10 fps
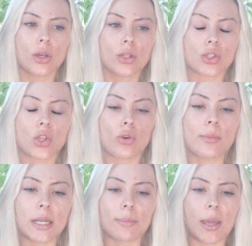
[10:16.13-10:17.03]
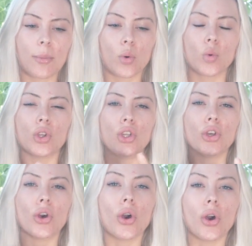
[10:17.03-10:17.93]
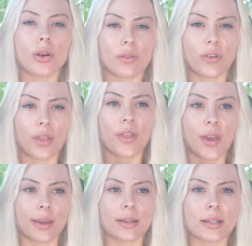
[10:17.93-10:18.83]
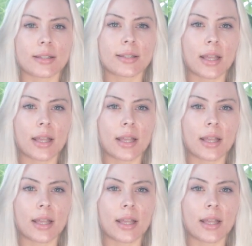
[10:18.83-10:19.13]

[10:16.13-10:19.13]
so many people yearn for things,